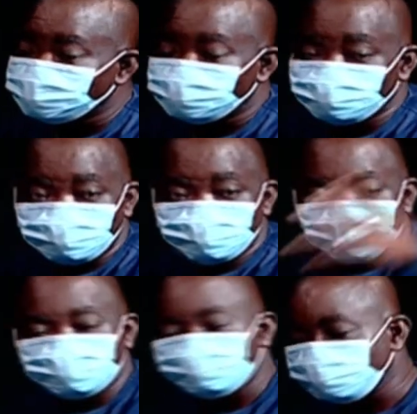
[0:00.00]
if
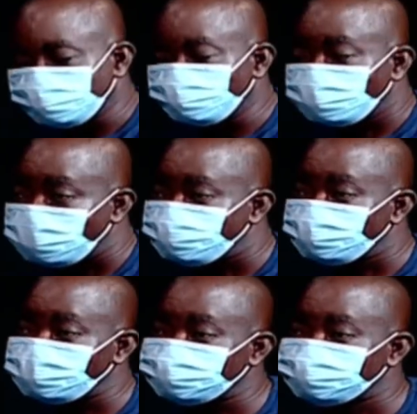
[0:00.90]
it, it, it may
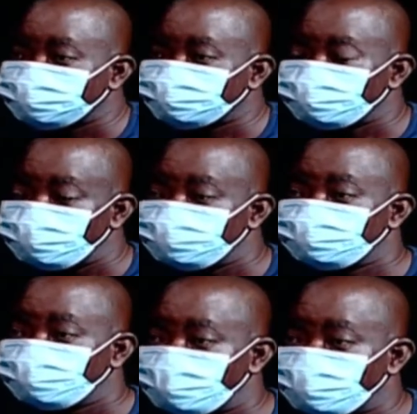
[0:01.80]
happen that two weeks ago